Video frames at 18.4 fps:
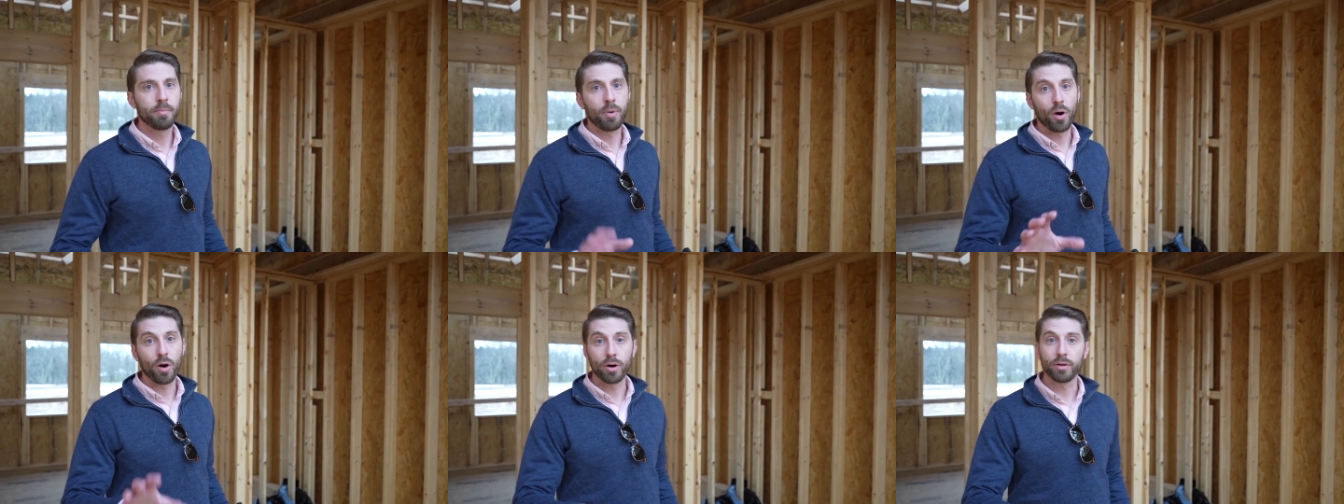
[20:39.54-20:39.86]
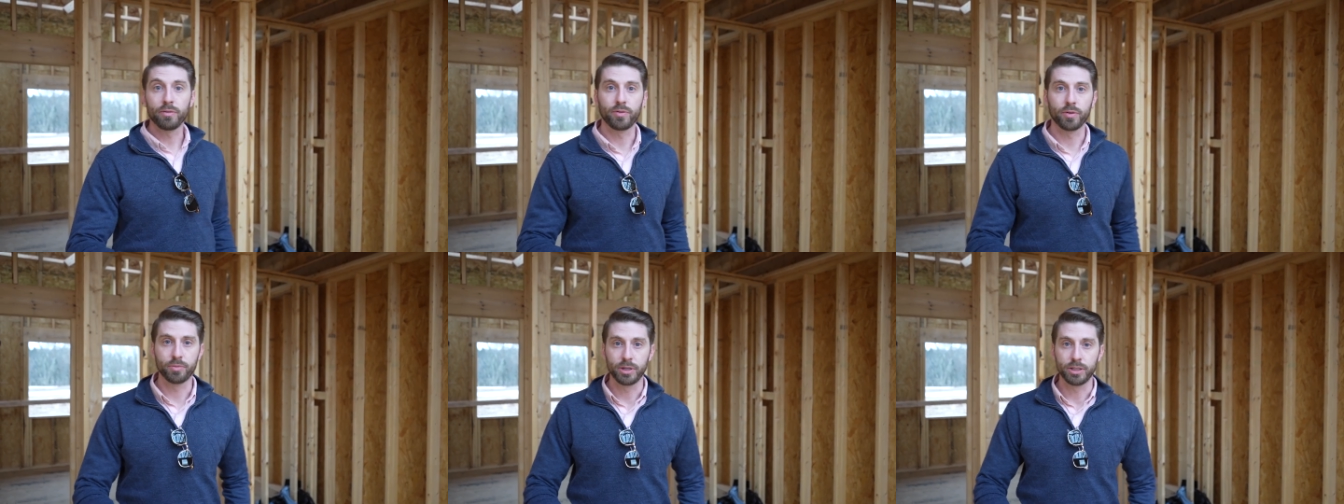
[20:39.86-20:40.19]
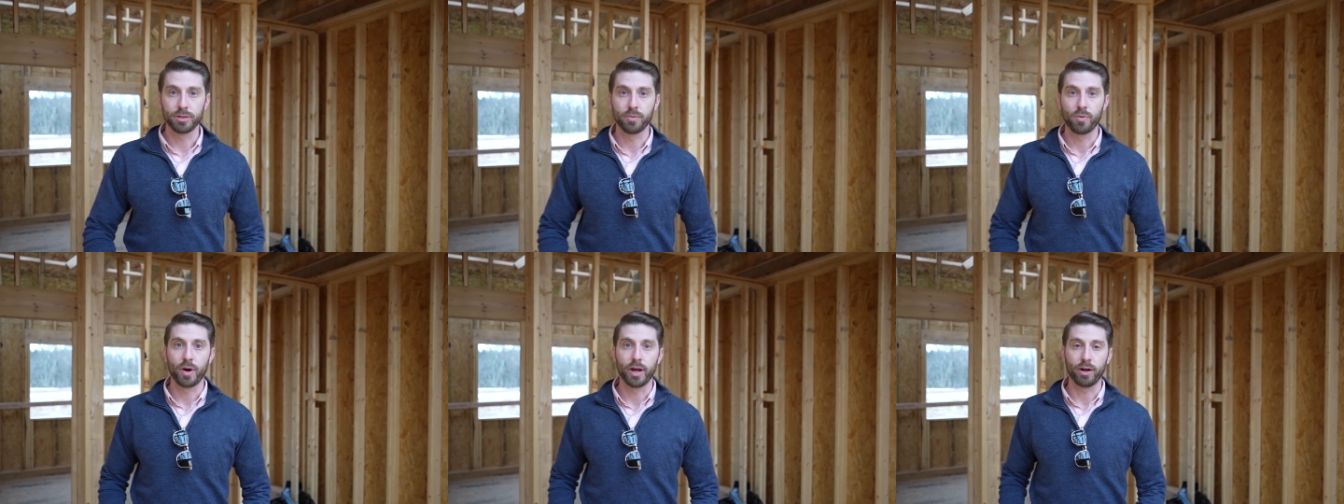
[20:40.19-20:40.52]
Part of the
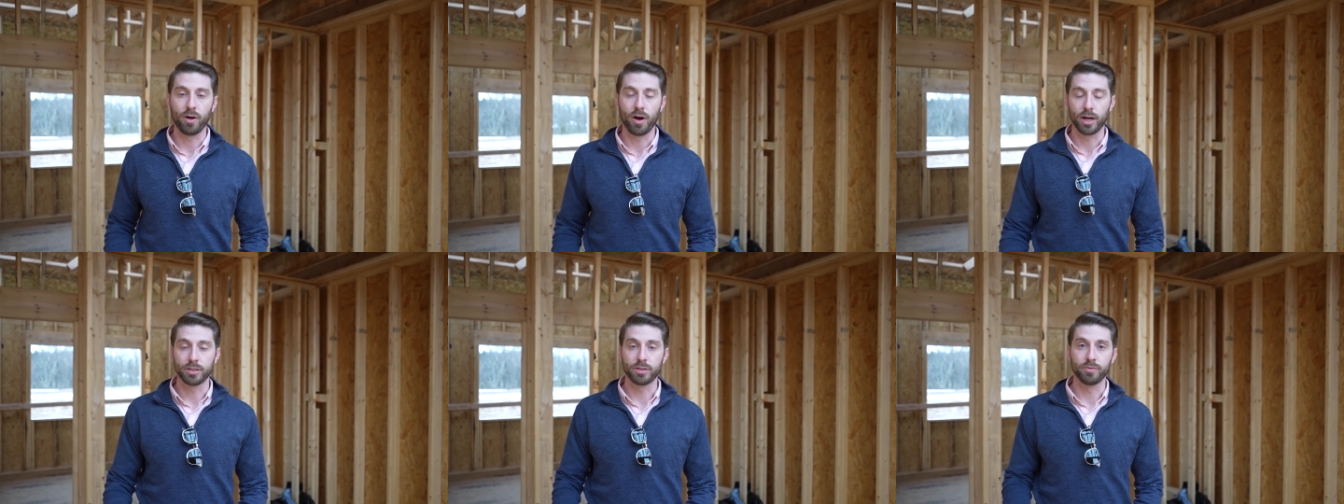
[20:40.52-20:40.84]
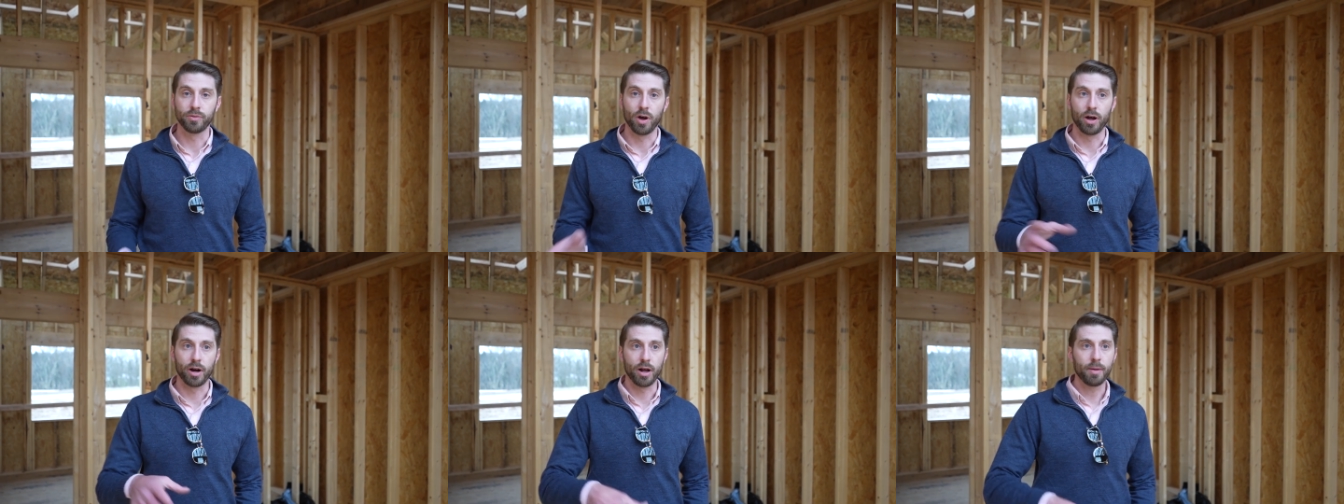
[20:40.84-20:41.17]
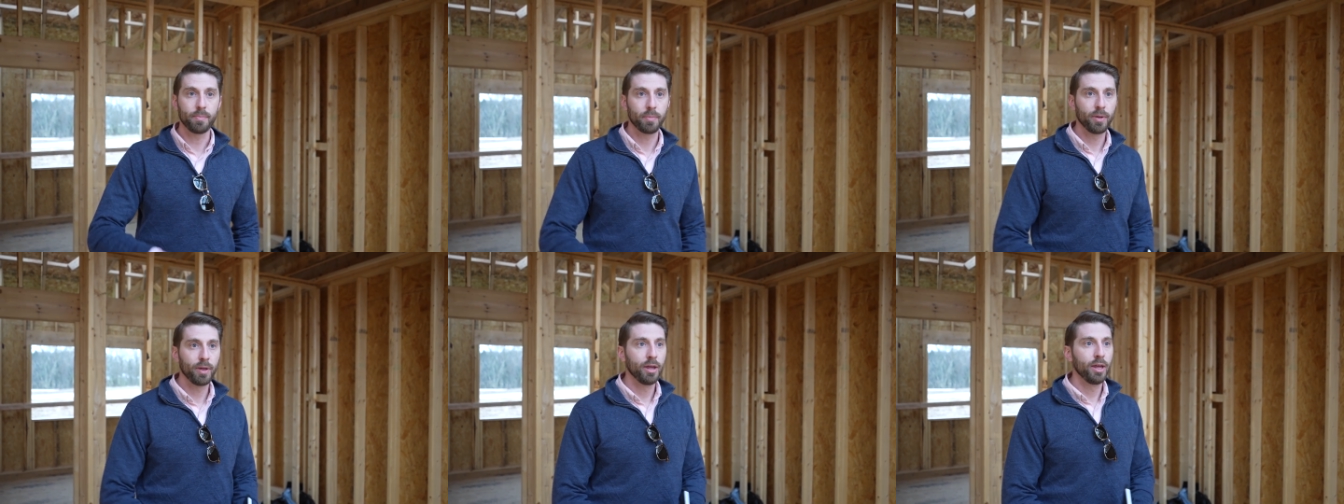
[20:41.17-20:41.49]
reason why costs have gone
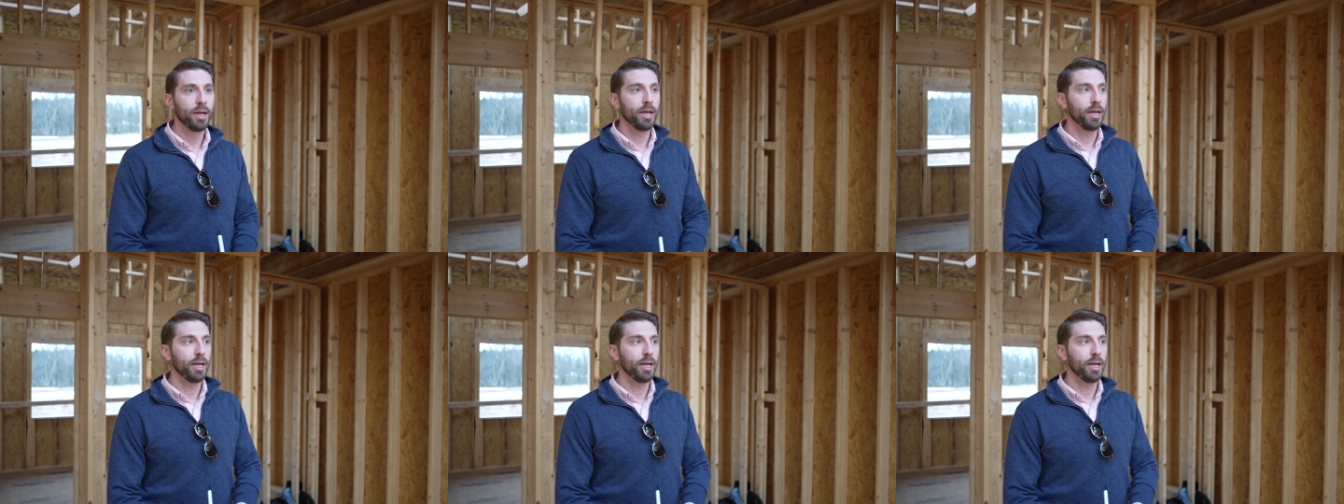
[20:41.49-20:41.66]
up